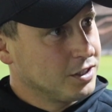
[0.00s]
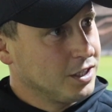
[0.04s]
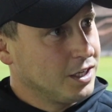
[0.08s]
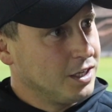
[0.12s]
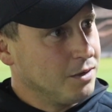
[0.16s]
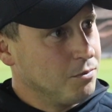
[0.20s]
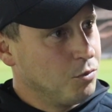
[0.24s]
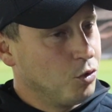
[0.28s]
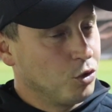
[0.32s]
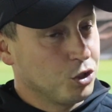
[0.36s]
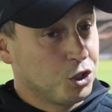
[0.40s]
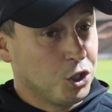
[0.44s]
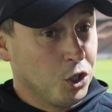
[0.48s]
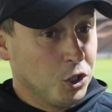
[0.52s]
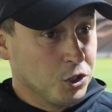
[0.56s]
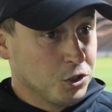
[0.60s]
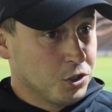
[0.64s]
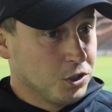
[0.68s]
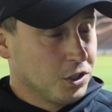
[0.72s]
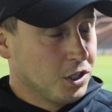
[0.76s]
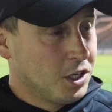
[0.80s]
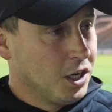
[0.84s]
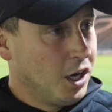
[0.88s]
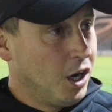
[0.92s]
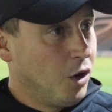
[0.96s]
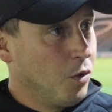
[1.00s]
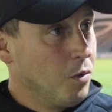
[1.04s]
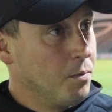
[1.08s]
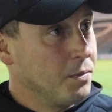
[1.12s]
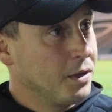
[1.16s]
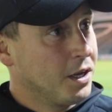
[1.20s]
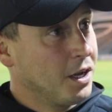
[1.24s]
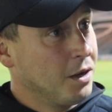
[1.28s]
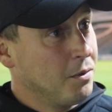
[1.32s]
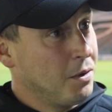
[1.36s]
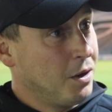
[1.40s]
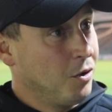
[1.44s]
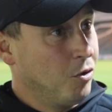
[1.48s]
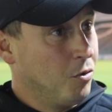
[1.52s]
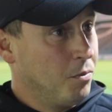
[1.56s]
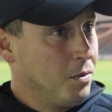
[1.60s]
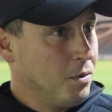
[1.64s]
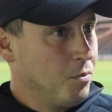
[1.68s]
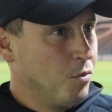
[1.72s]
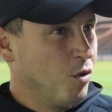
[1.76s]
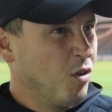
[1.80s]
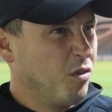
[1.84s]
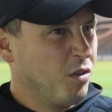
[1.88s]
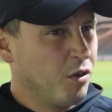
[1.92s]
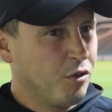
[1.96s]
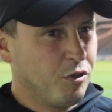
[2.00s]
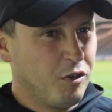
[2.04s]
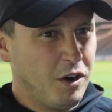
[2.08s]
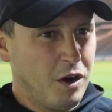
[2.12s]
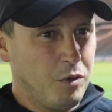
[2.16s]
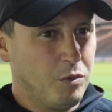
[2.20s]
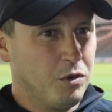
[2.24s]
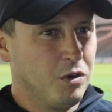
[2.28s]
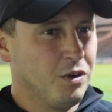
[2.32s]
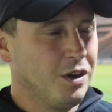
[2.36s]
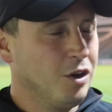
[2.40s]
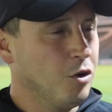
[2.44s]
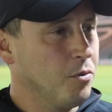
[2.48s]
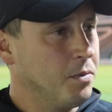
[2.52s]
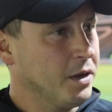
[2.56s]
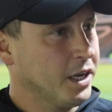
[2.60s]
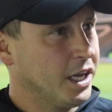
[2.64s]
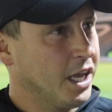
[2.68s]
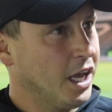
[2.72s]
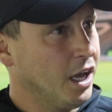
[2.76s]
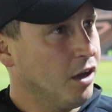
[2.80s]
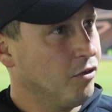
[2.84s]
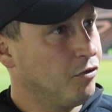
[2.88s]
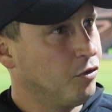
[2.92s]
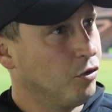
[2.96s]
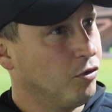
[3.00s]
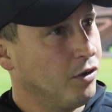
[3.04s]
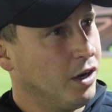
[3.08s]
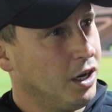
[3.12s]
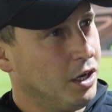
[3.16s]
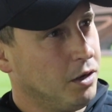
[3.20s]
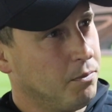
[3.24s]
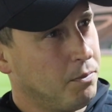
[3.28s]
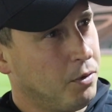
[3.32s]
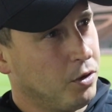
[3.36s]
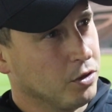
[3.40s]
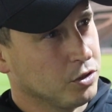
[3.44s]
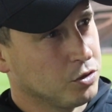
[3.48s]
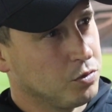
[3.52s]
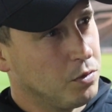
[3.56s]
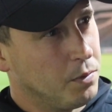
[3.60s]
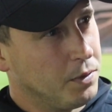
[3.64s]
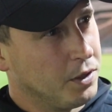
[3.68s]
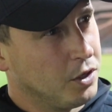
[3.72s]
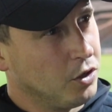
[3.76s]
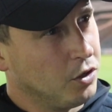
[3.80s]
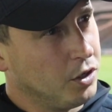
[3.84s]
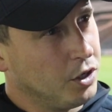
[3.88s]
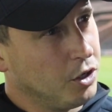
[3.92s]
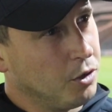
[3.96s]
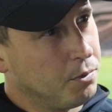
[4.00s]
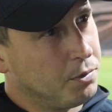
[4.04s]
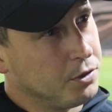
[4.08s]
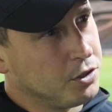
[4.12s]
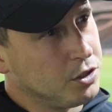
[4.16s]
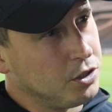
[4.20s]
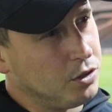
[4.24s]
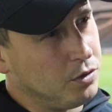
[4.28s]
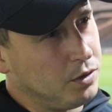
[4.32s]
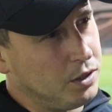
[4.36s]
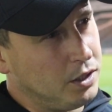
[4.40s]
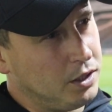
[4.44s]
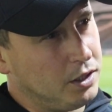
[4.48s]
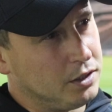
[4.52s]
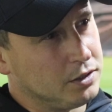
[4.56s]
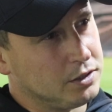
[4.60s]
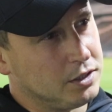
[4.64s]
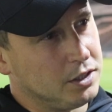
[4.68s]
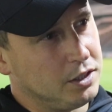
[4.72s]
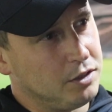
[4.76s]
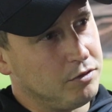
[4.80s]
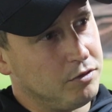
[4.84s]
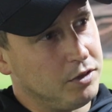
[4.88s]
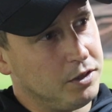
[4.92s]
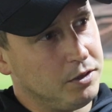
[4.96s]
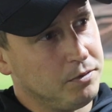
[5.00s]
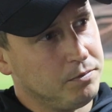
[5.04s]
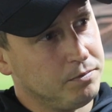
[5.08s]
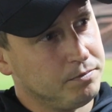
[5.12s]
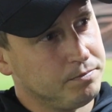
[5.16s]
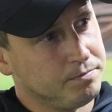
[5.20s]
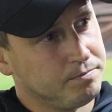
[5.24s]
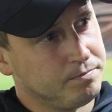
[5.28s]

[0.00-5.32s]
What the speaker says: to get more shots at goal and become a little bit more of a threat. We were a little bit careful around the box when we got the opportunity this evening.